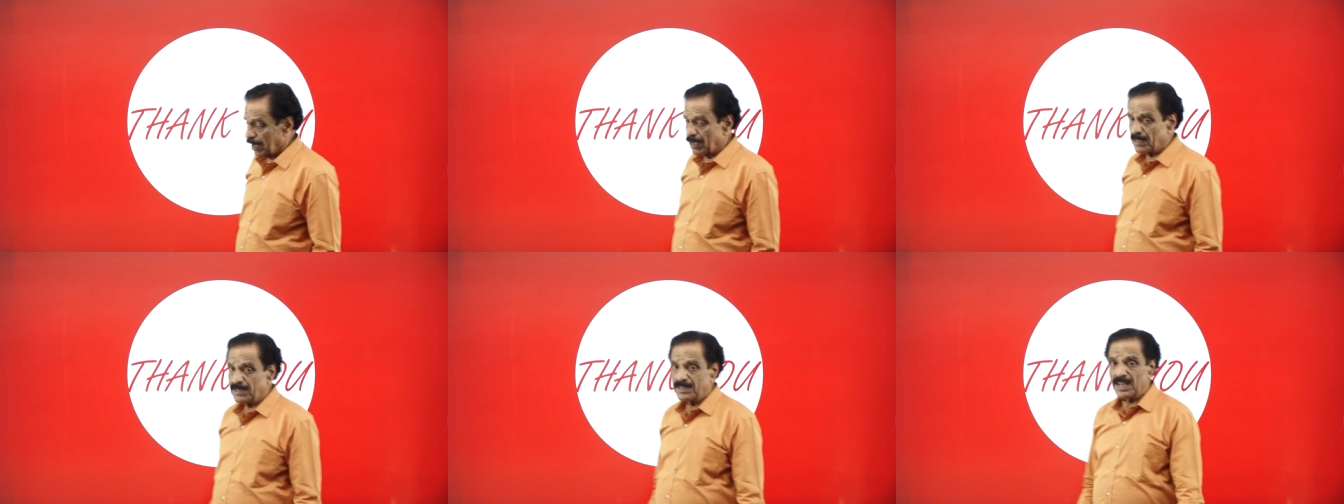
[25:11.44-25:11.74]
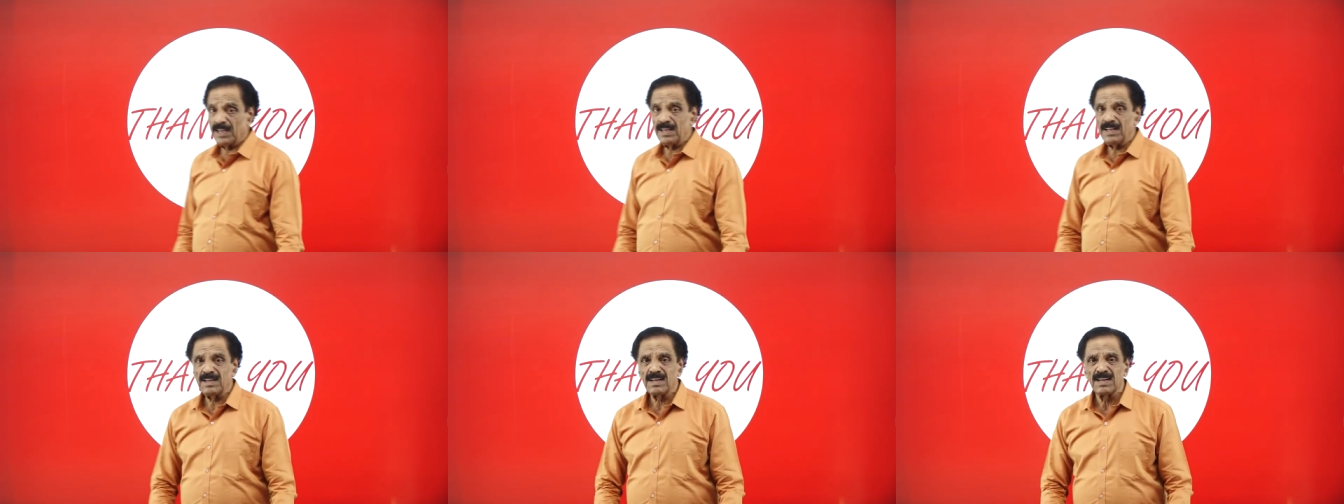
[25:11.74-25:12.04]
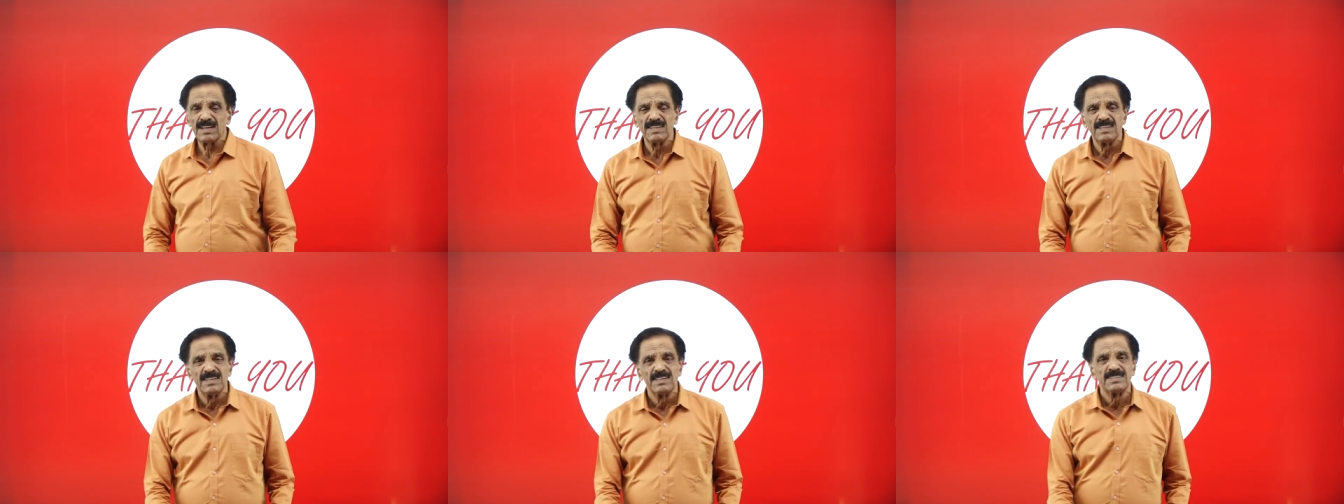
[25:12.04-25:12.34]
I think
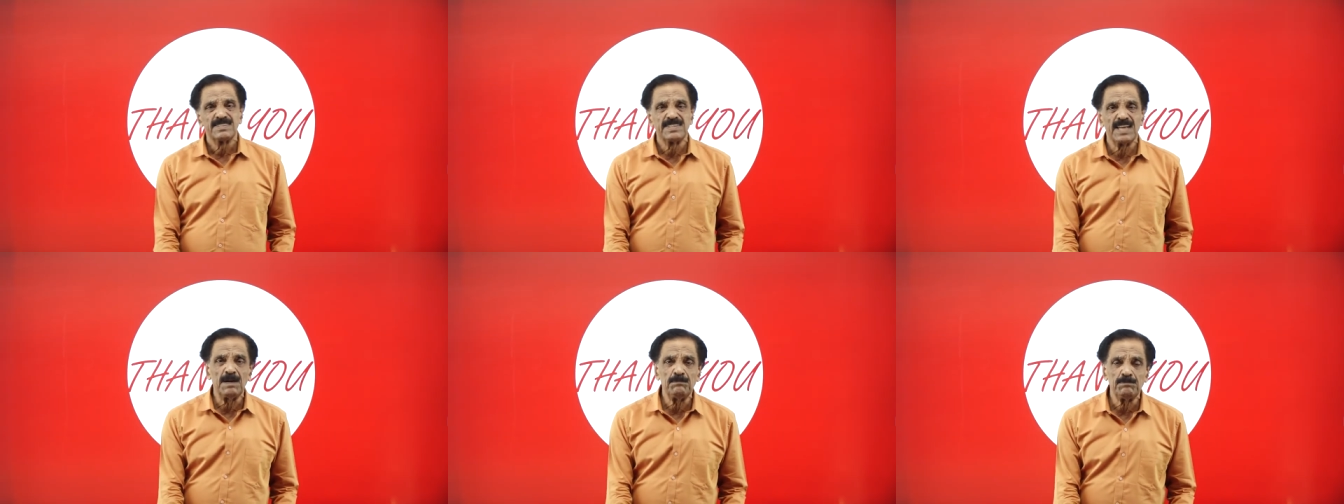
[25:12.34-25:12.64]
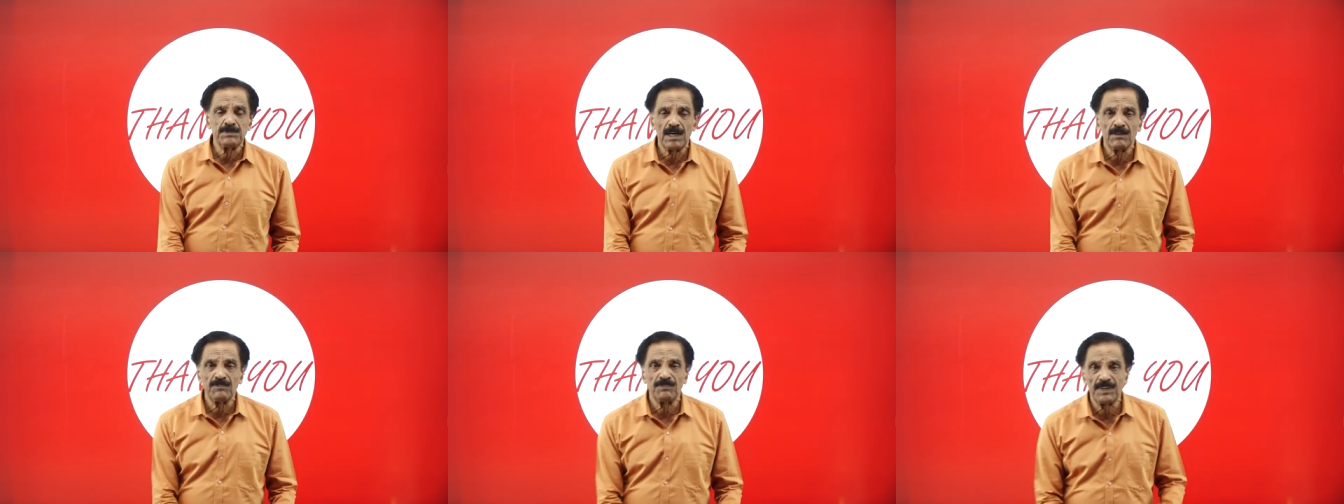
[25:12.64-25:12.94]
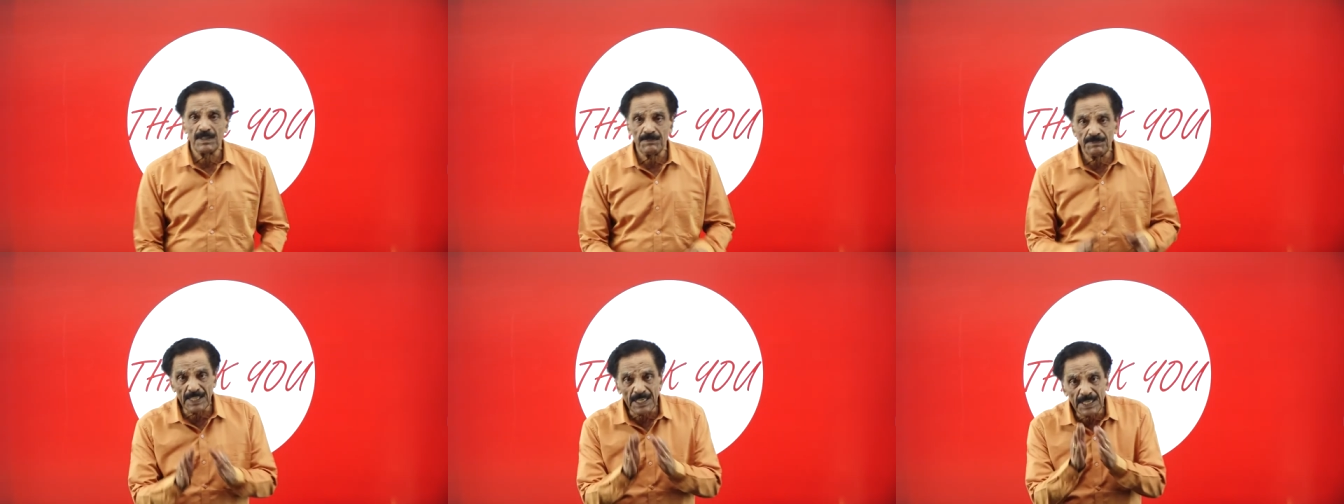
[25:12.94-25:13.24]
same top
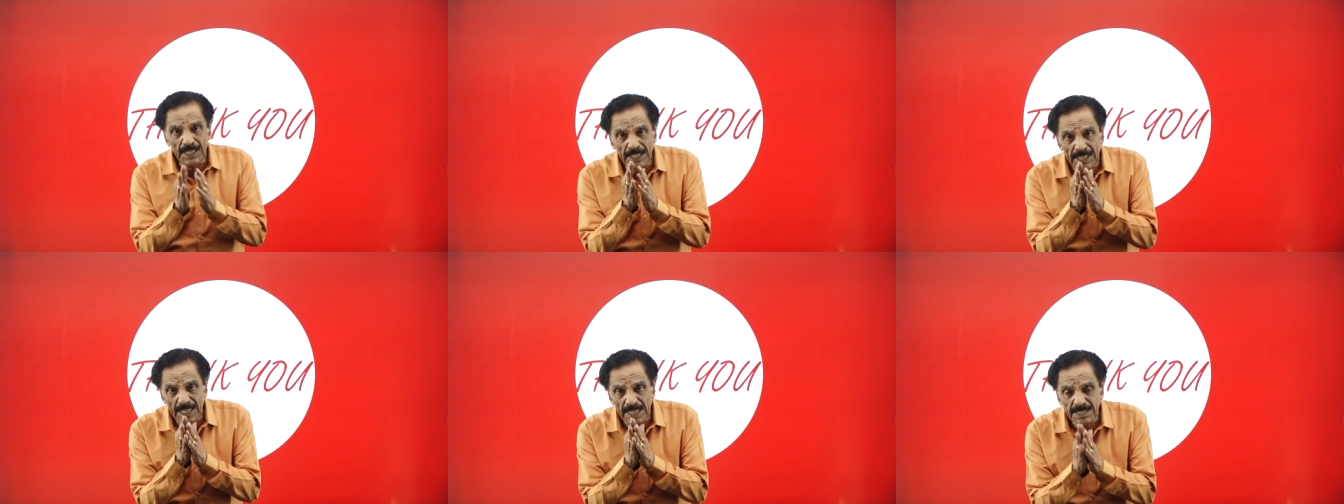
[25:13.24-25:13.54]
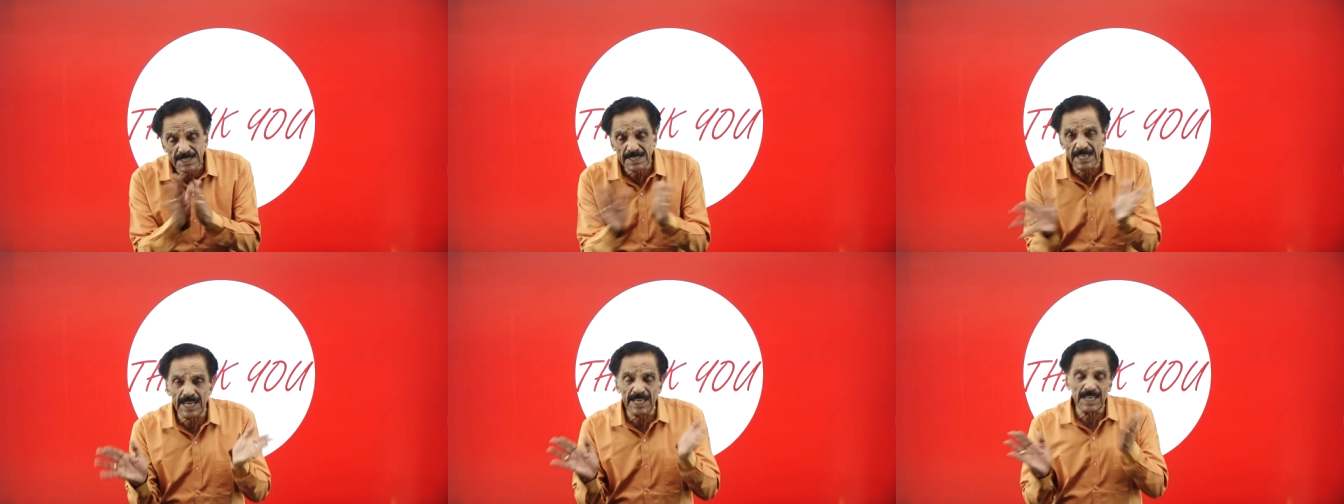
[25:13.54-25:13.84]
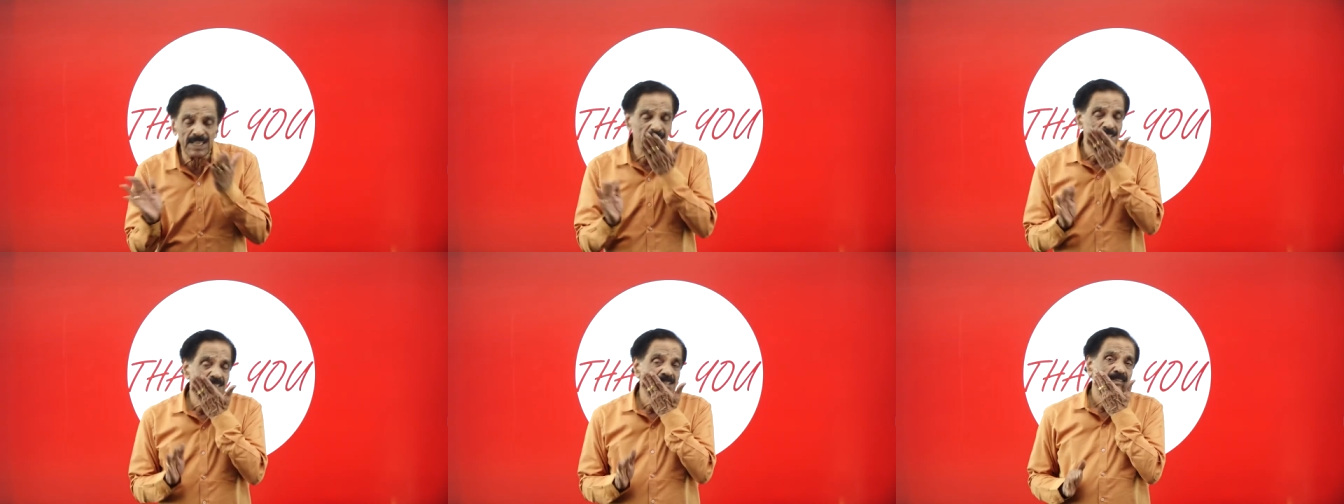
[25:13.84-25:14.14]
five entry is there.